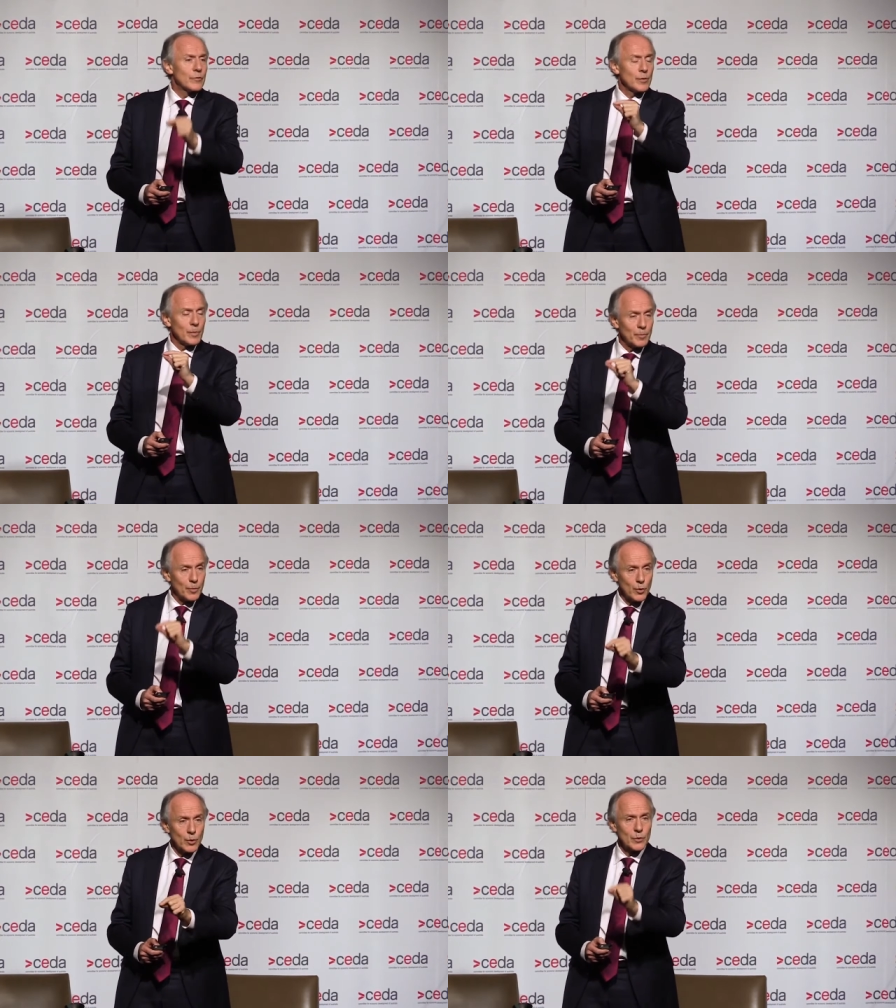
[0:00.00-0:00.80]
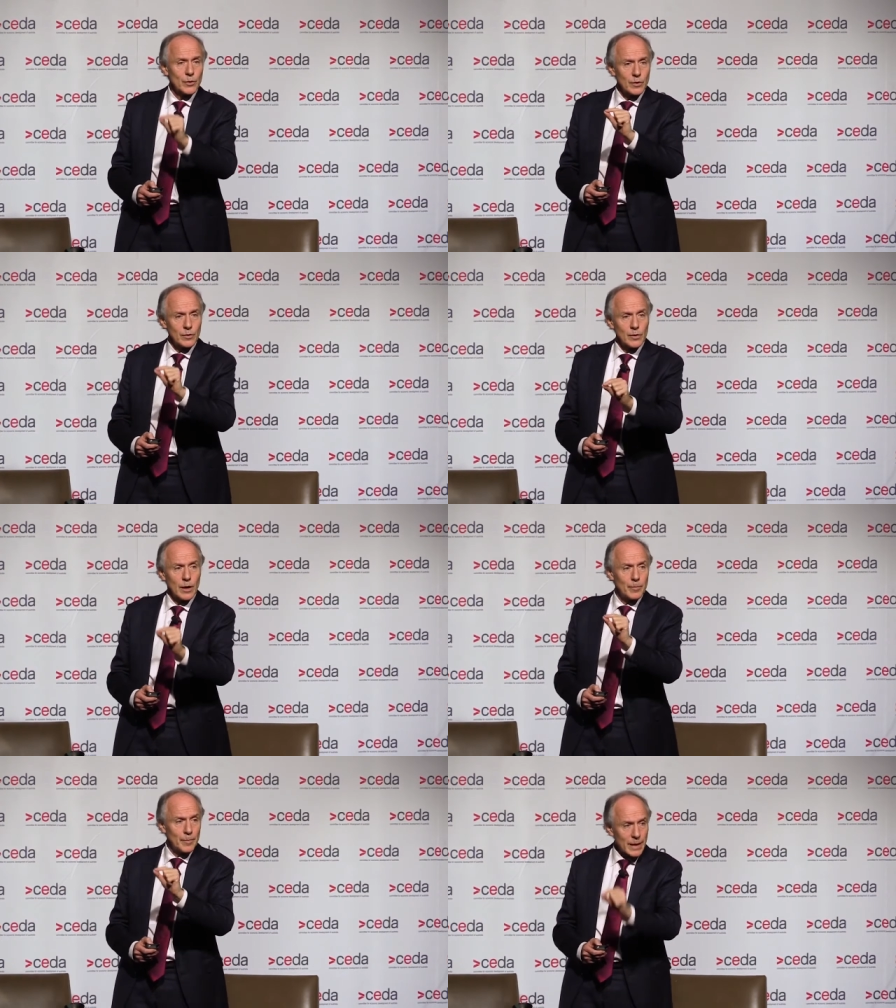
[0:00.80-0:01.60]
from a port that is
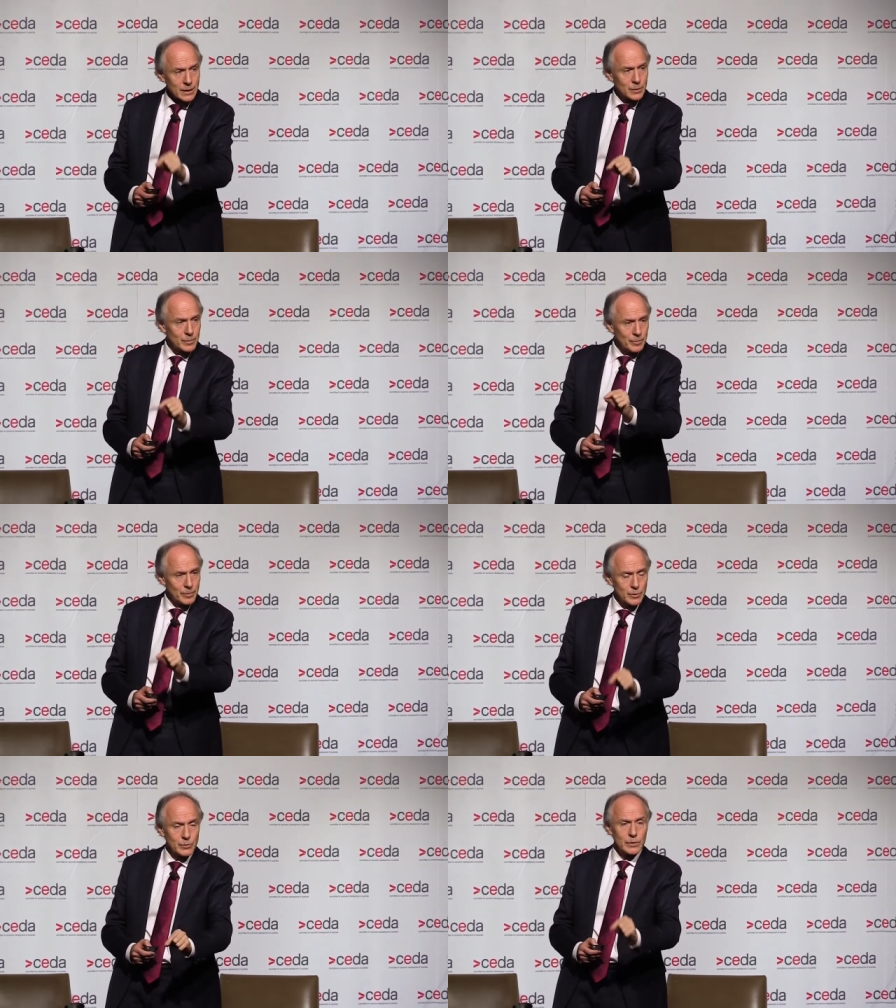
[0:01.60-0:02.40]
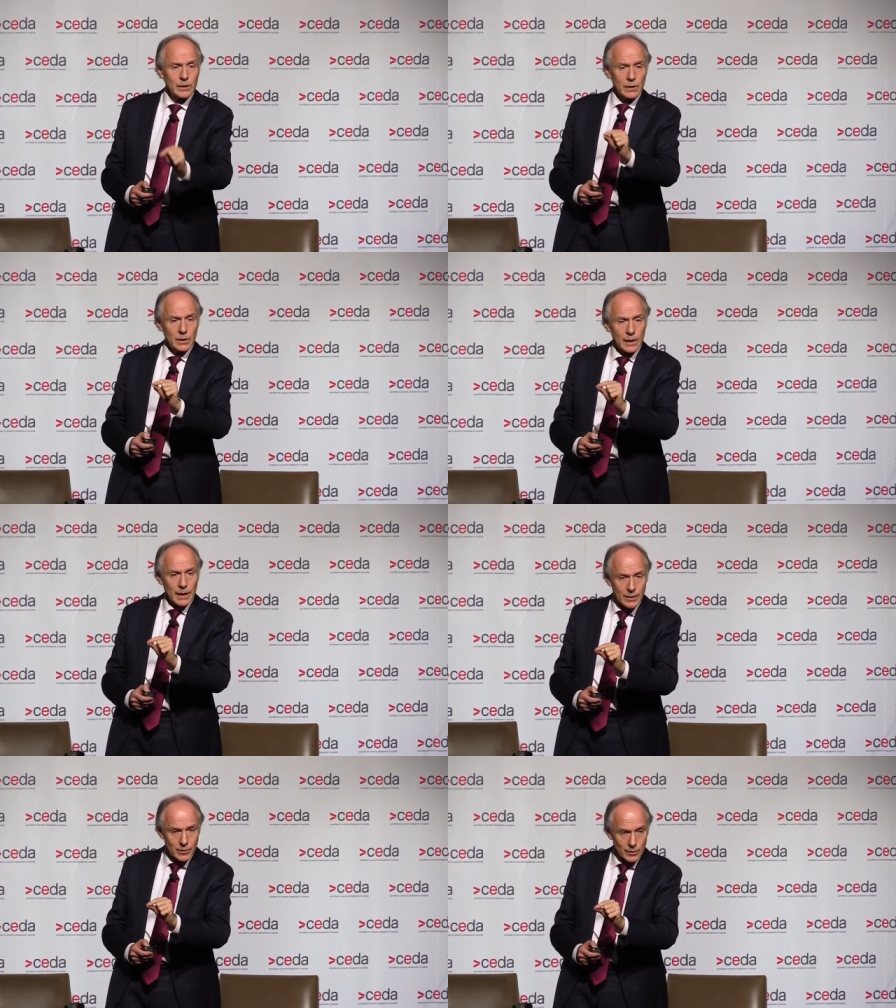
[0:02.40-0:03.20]
about to be built in
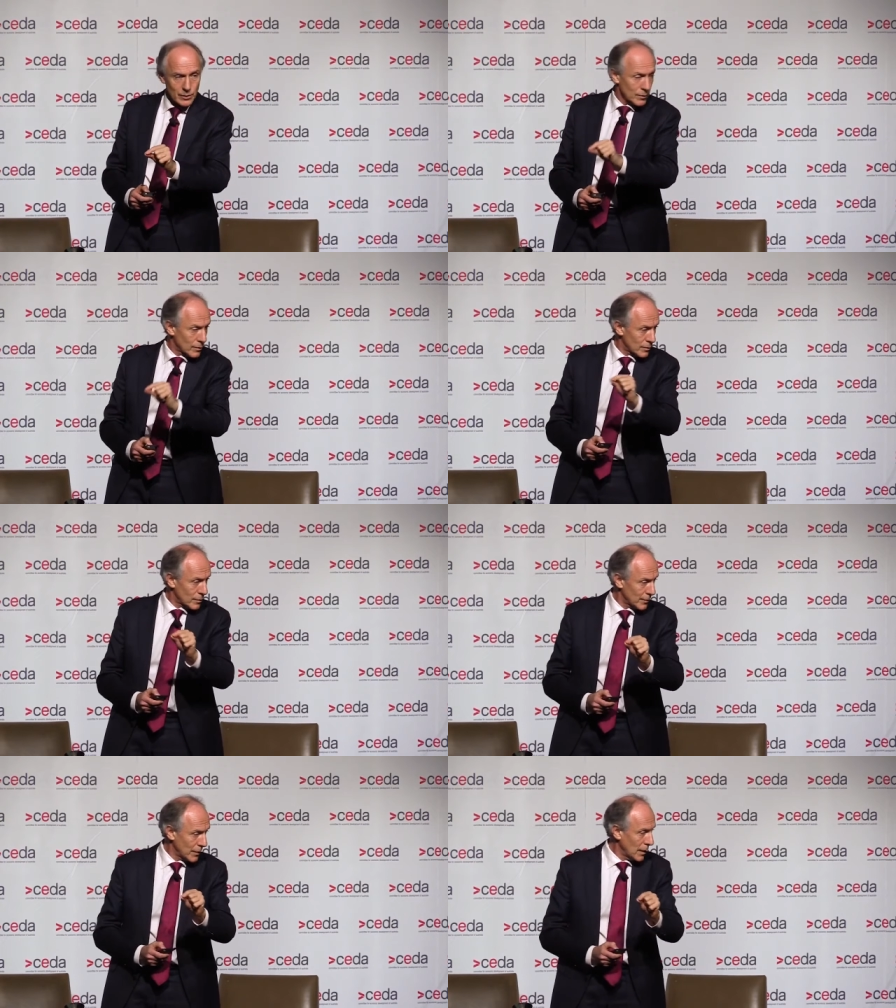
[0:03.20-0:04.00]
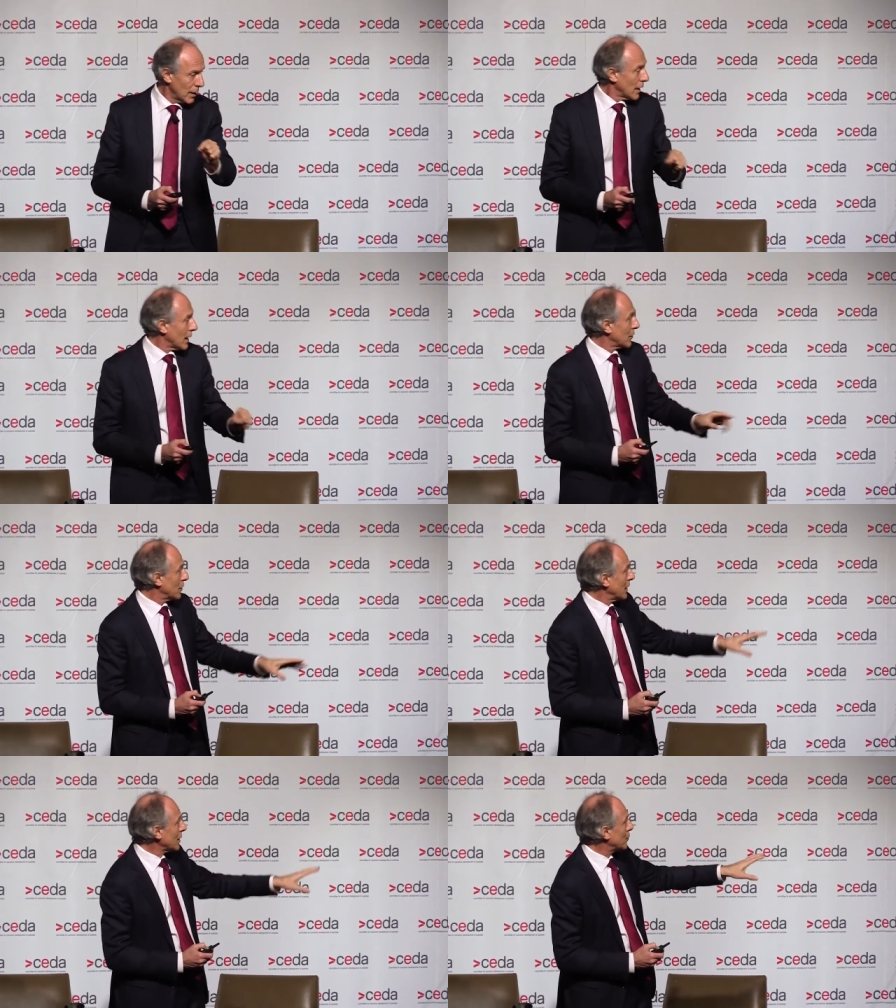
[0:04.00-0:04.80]
Hastings.
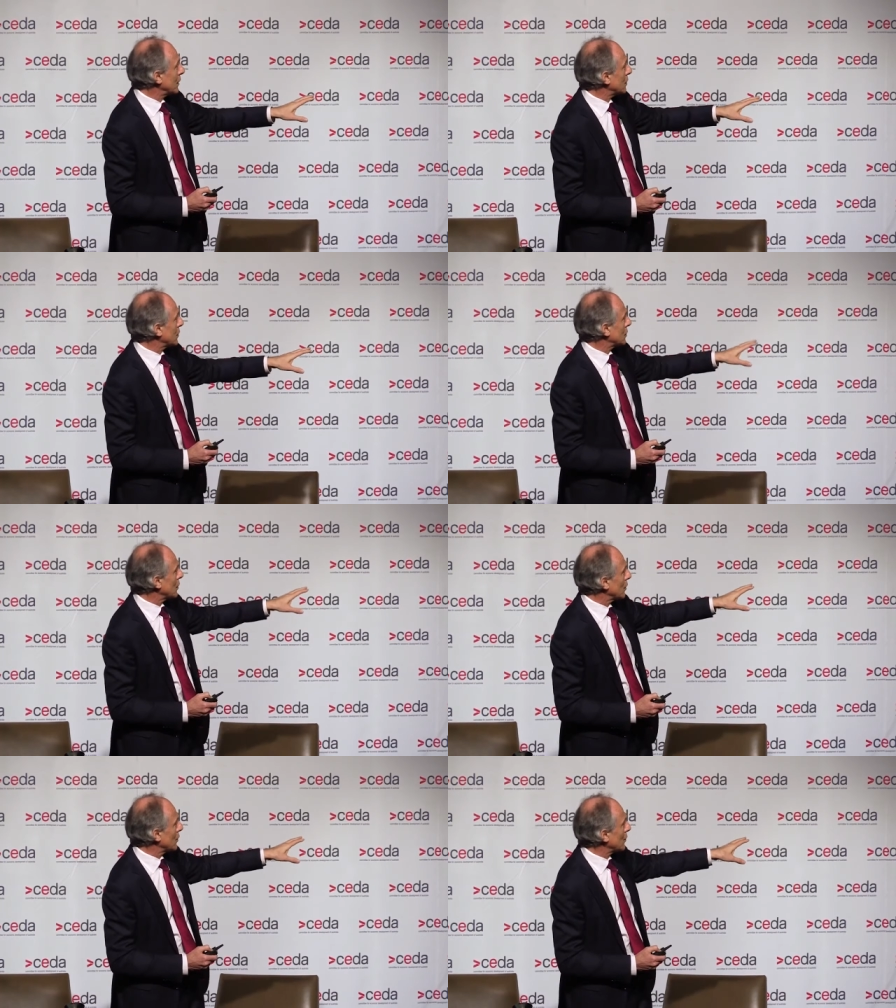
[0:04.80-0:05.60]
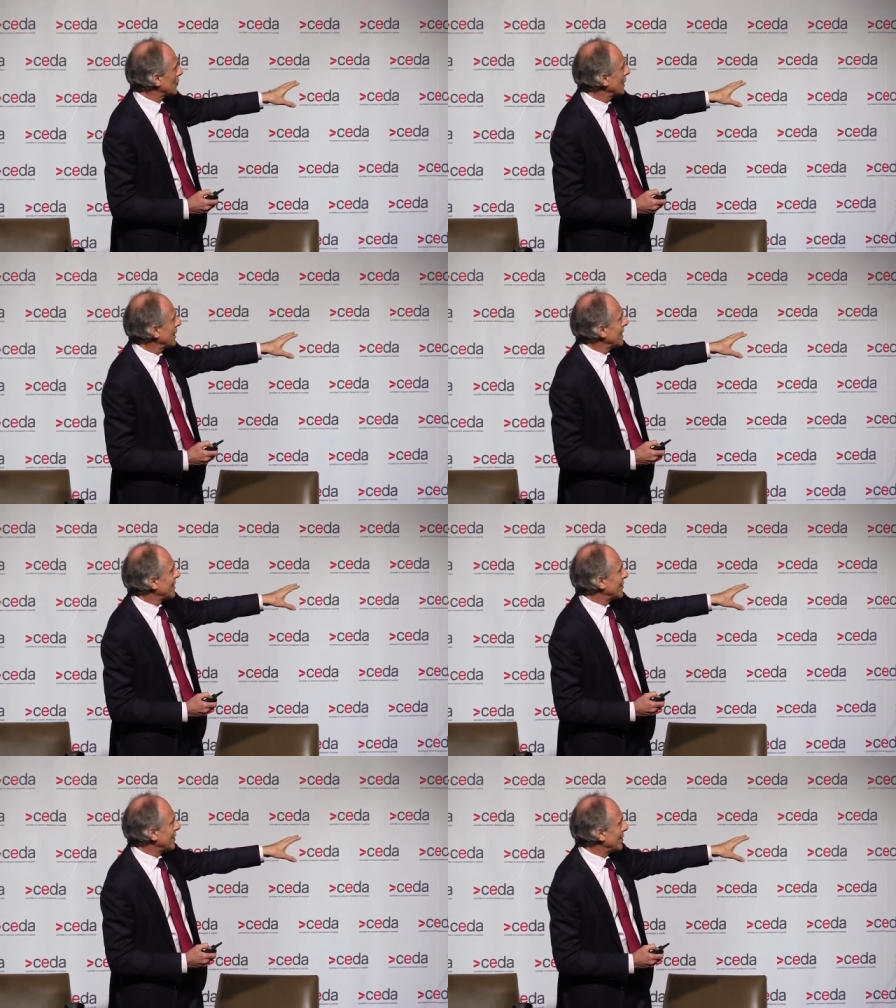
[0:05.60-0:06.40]
And the next picture shows
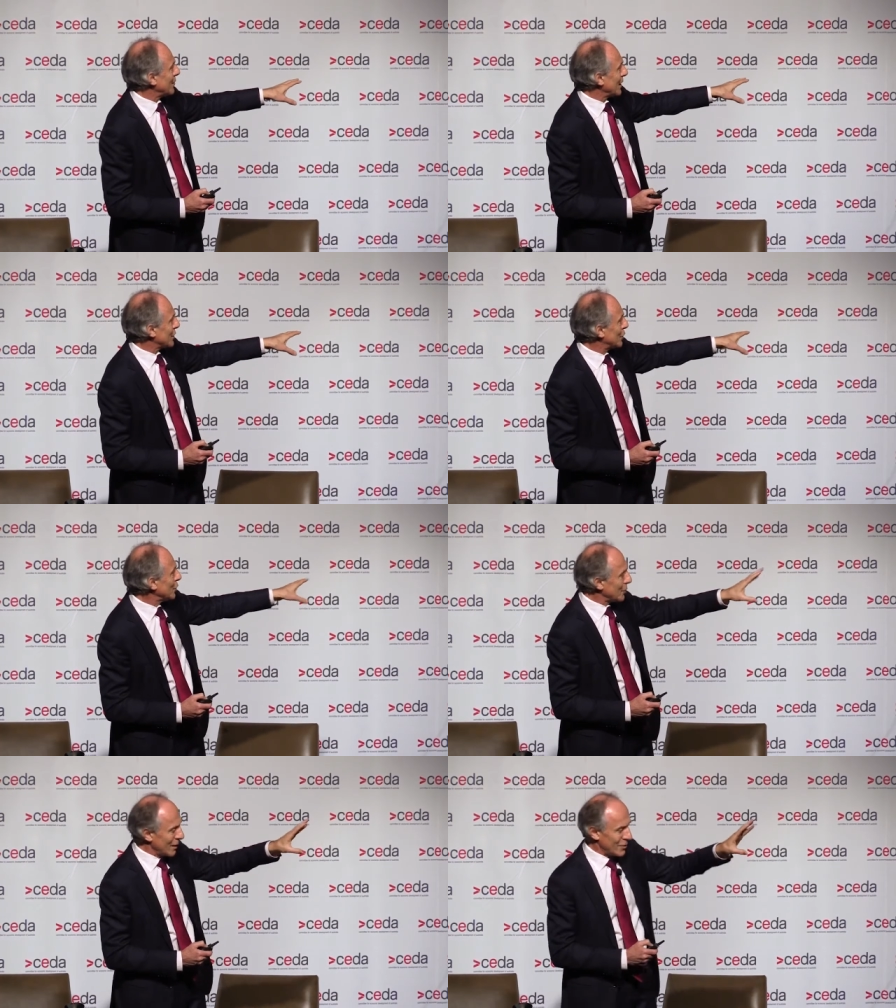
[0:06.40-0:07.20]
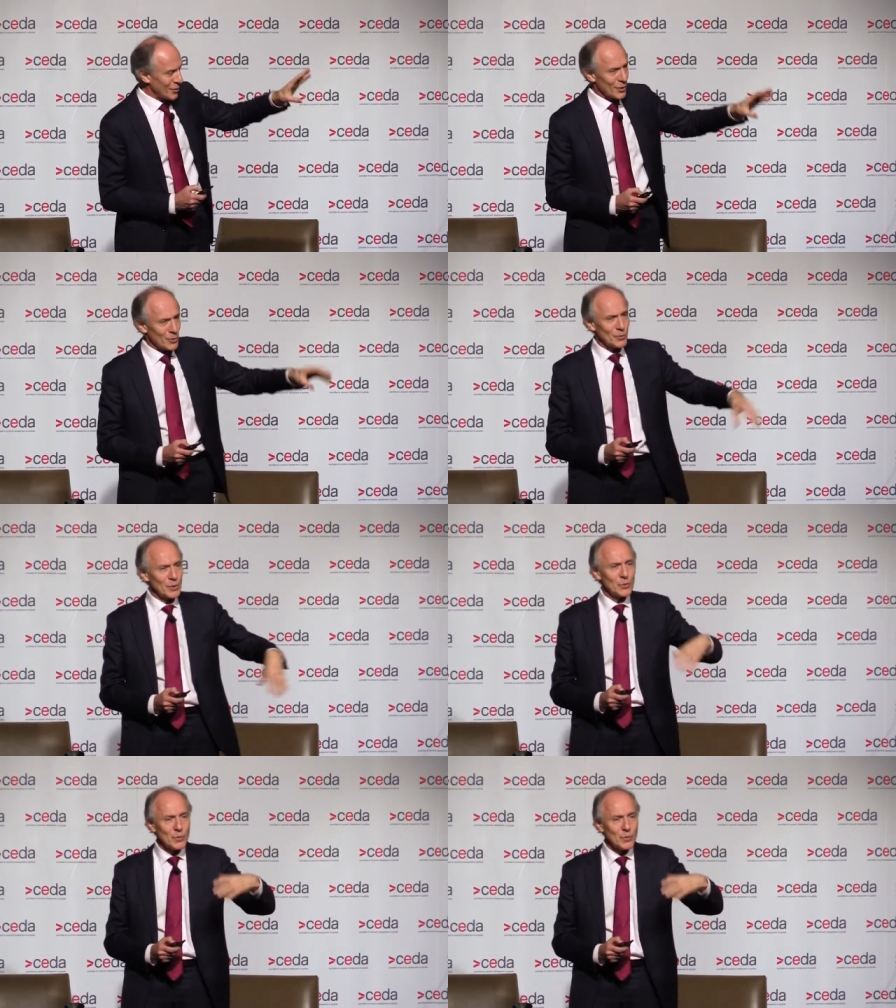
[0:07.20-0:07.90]
about two weeks ago the